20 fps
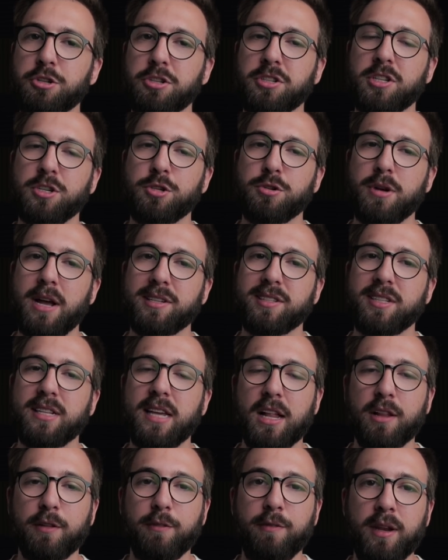just address
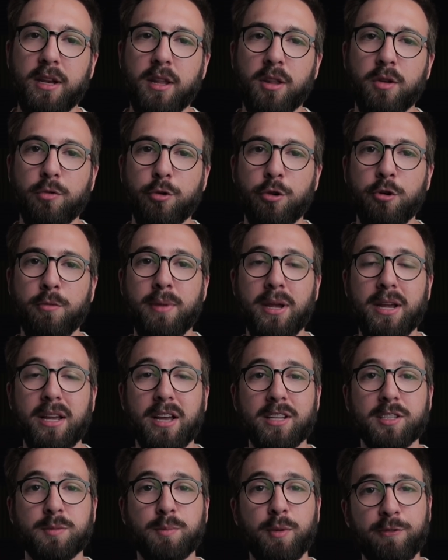the elephant in the room,
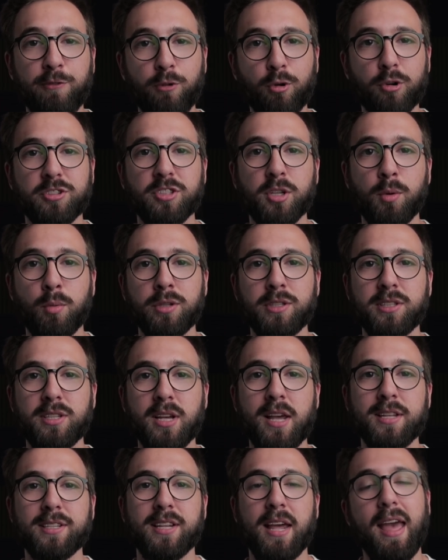because before someone
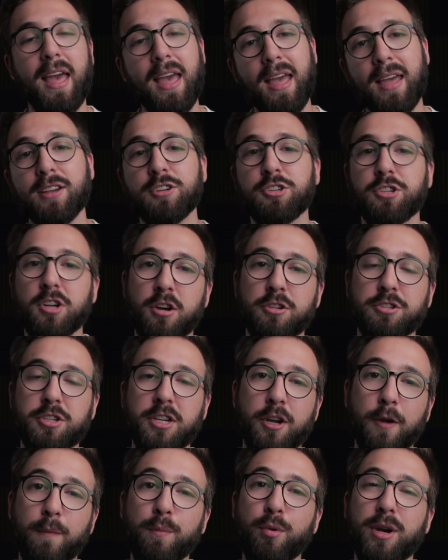says, hey,
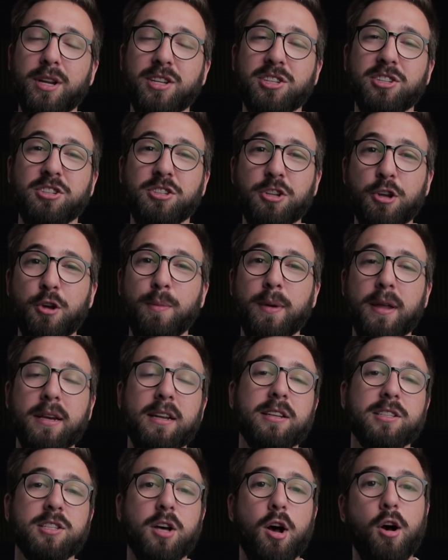Hashoshi, you're pretty stupid
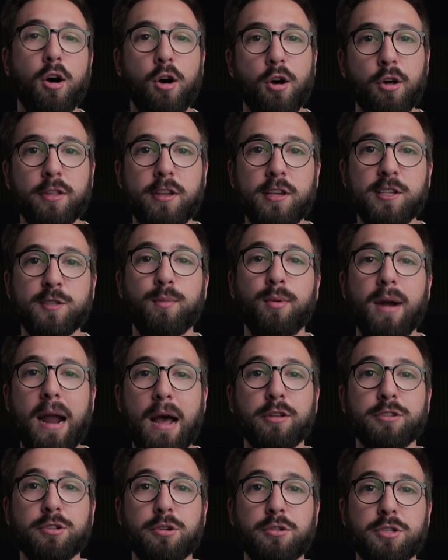because all these
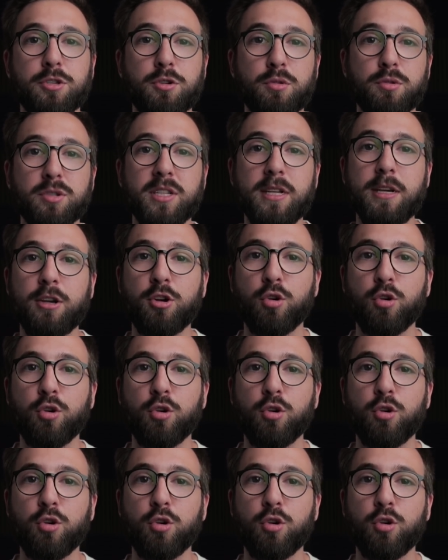browsers use the